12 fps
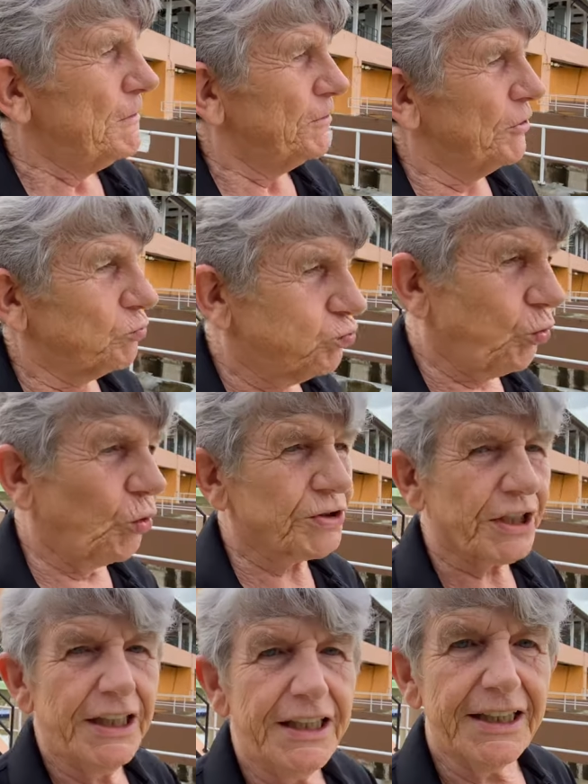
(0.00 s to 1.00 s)
the
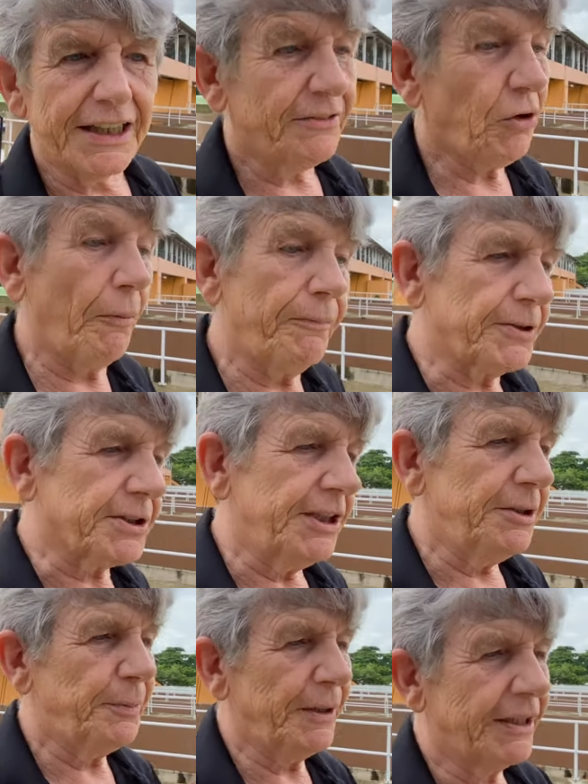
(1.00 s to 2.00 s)
water here,
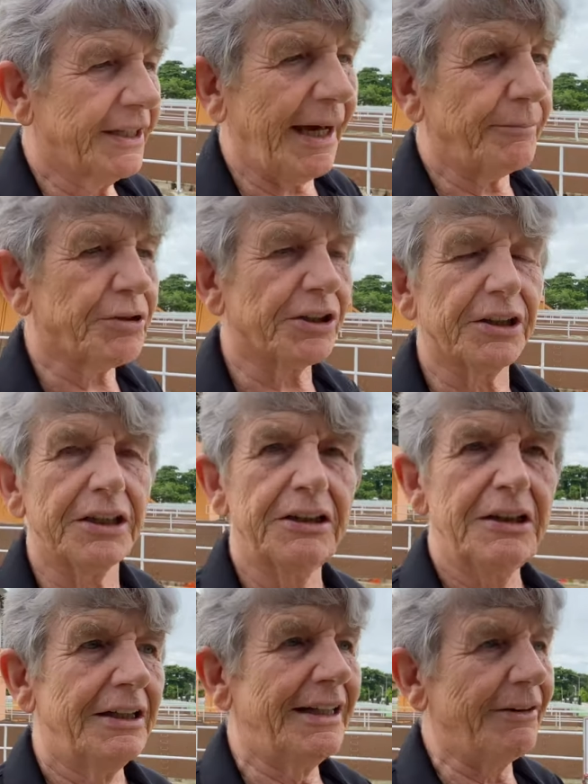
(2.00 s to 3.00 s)
obviously being kept at the
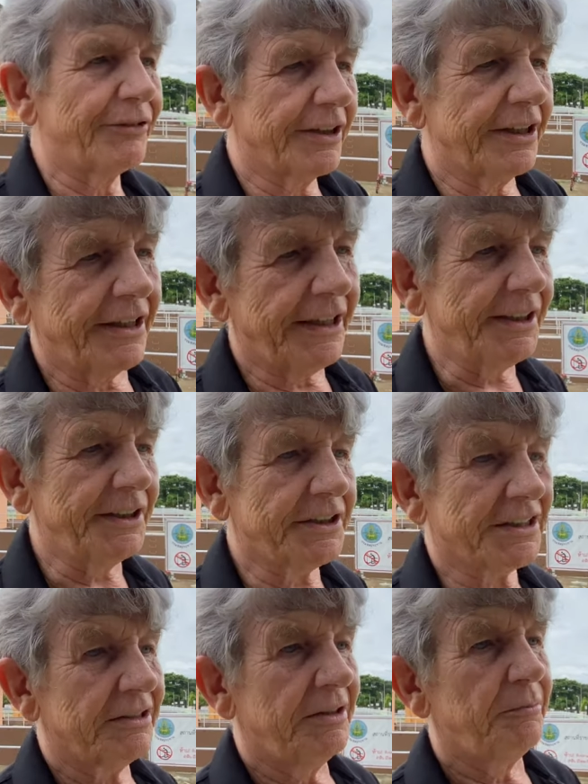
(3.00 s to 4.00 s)
level it is,